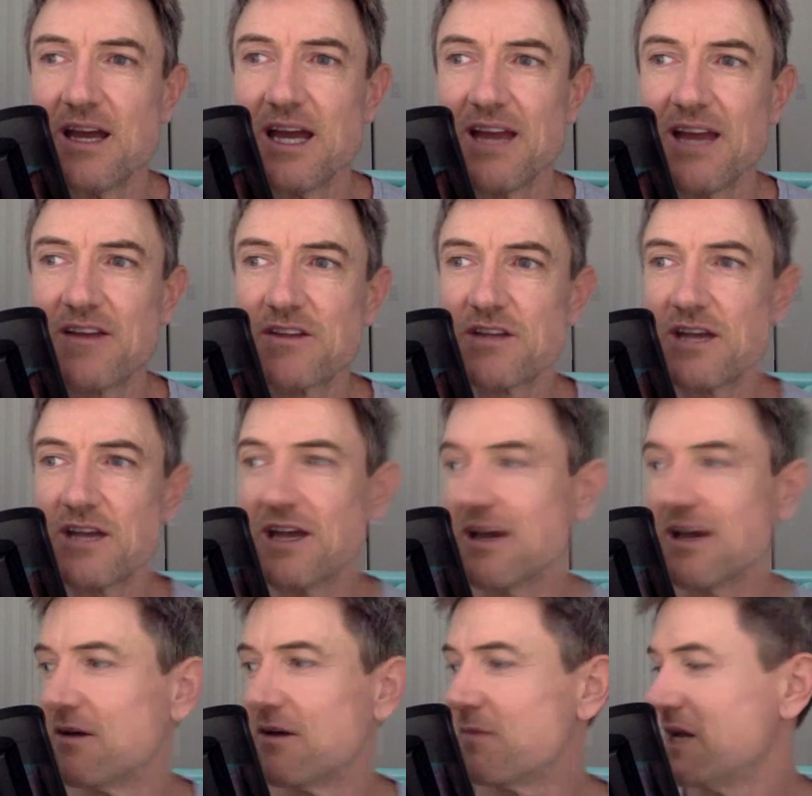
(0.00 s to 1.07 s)
and
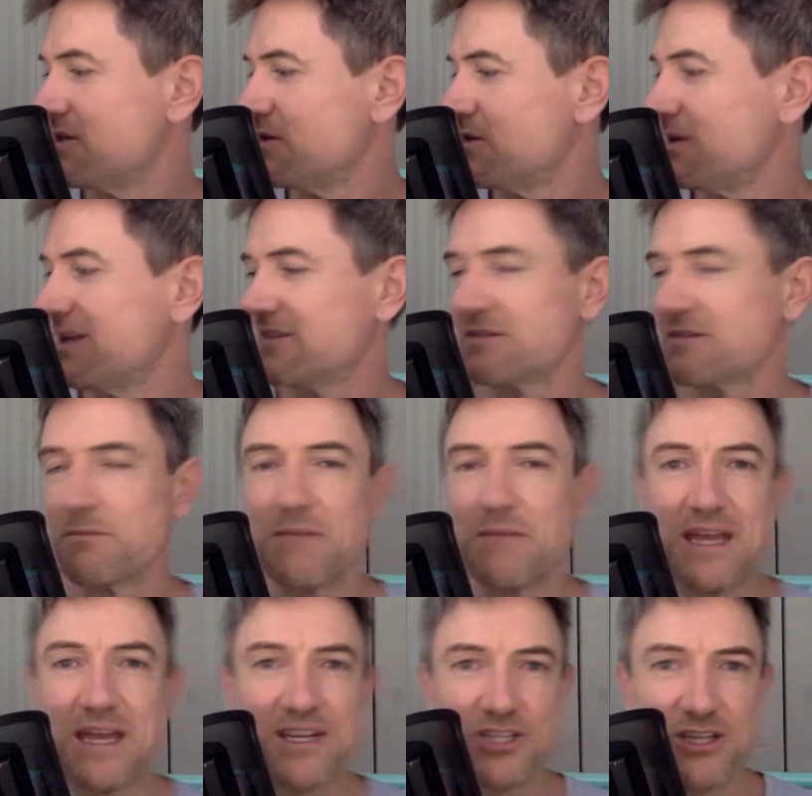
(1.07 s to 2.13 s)
I've been doing some
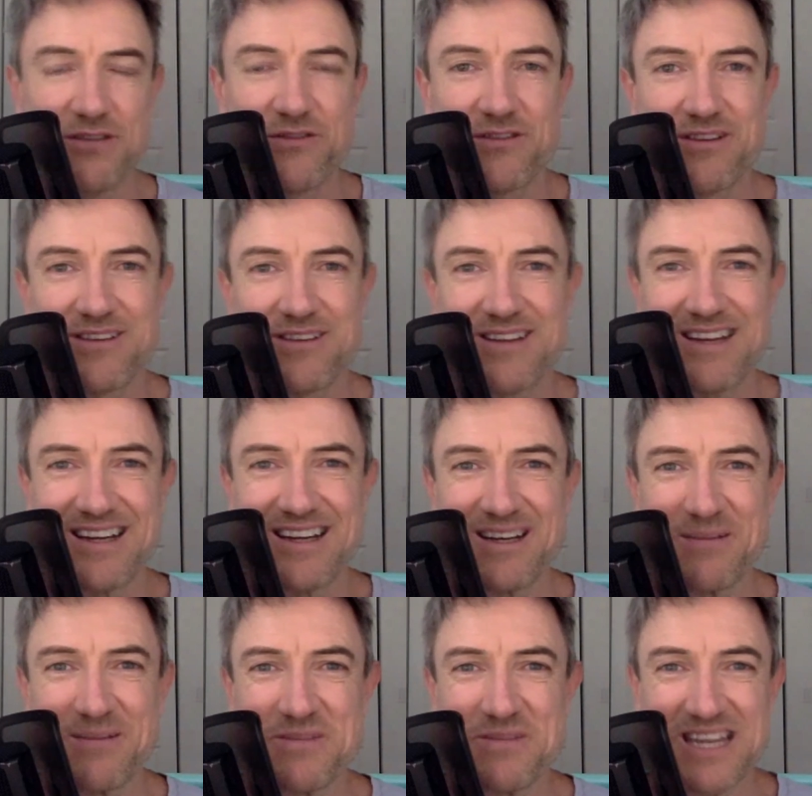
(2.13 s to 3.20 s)
makeshift
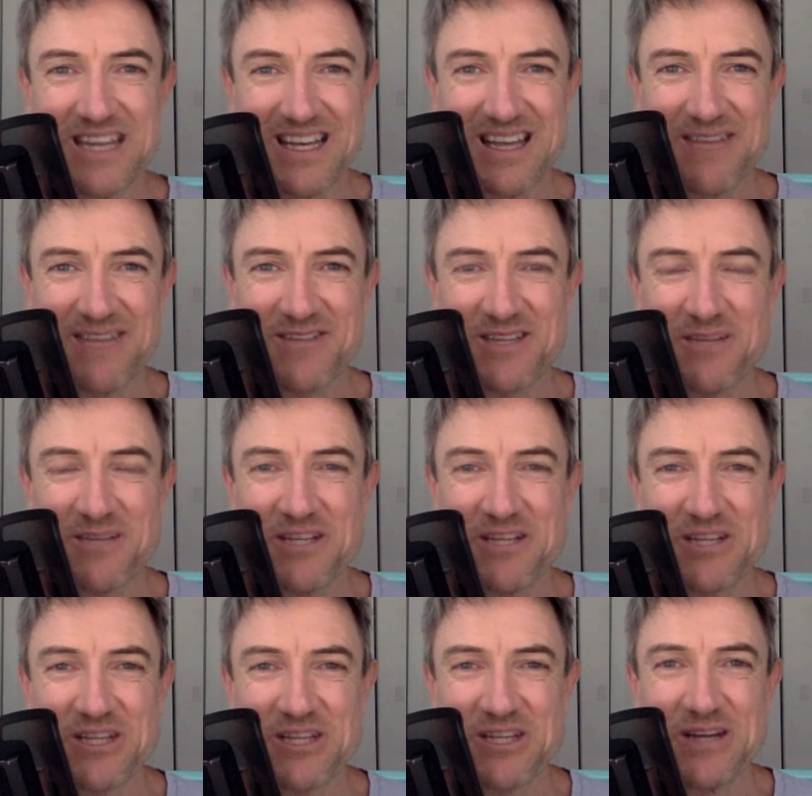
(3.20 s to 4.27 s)
deadlifts. You
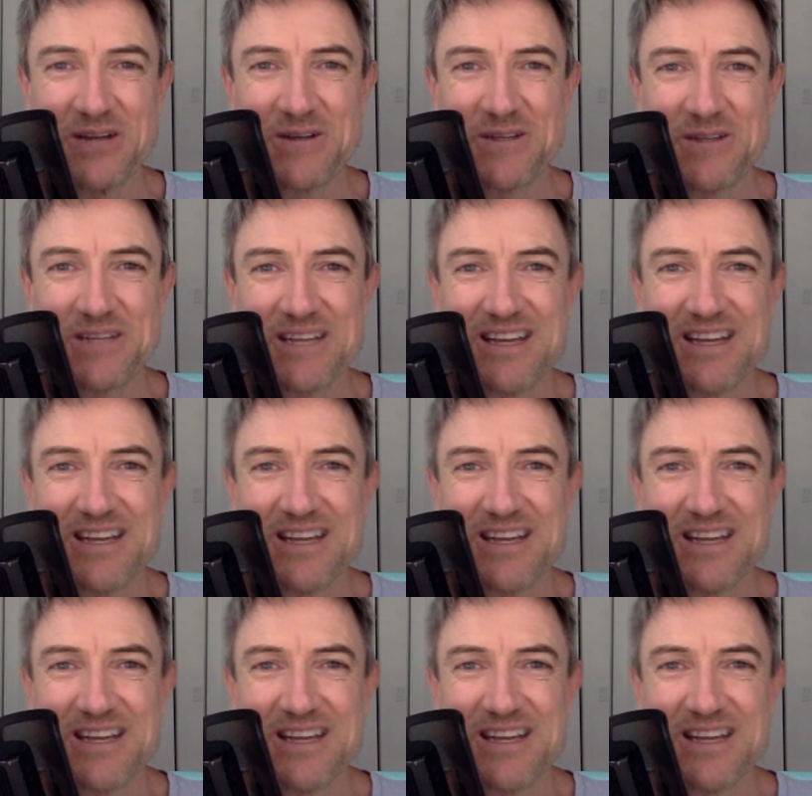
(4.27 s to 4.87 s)
mentioned those.